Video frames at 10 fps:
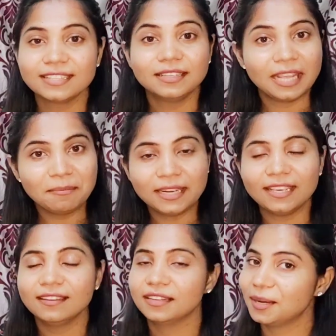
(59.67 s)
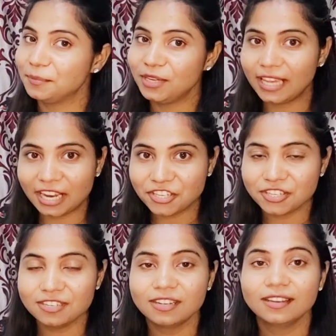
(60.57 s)
namely
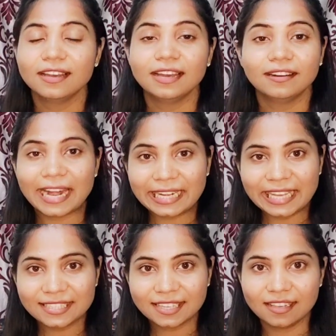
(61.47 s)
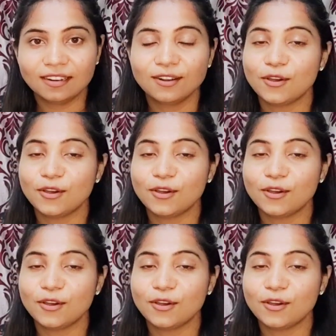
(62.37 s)
communication, writing skill,